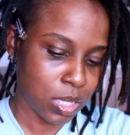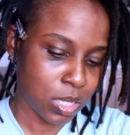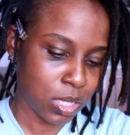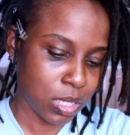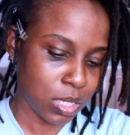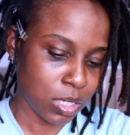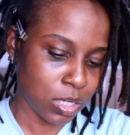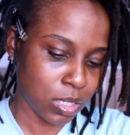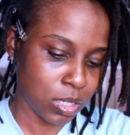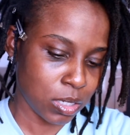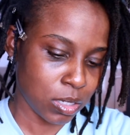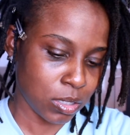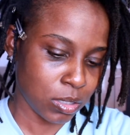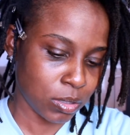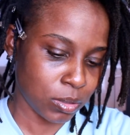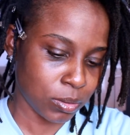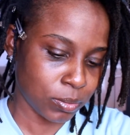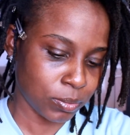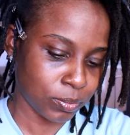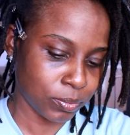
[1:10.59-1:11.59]
And
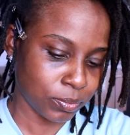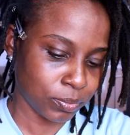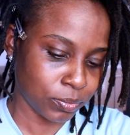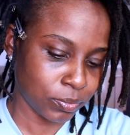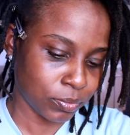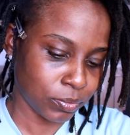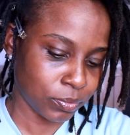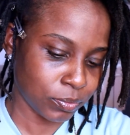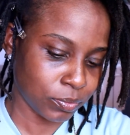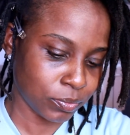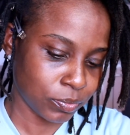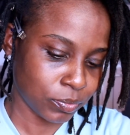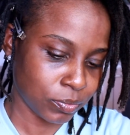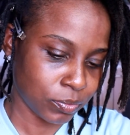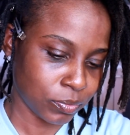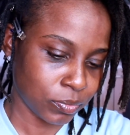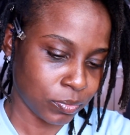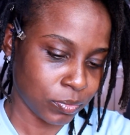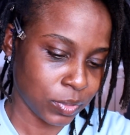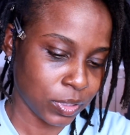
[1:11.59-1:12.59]
um,
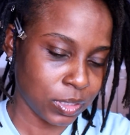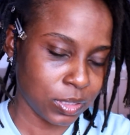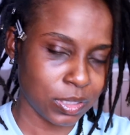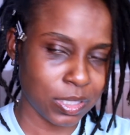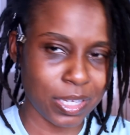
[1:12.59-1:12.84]
this